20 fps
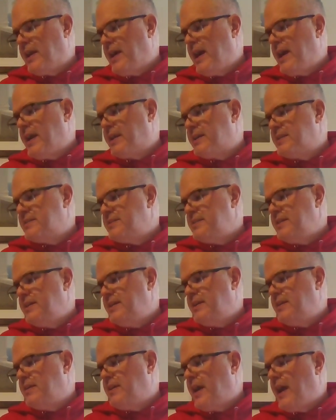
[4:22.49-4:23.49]
I could
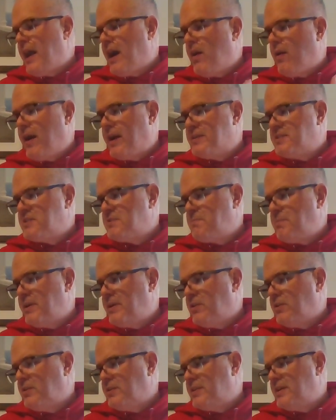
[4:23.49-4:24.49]
see how I
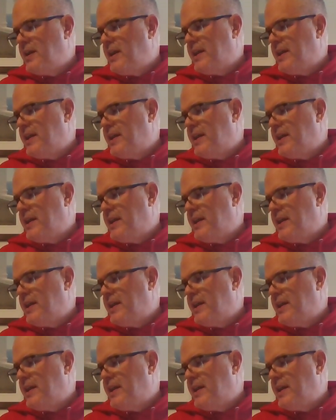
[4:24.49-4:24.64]
spelled,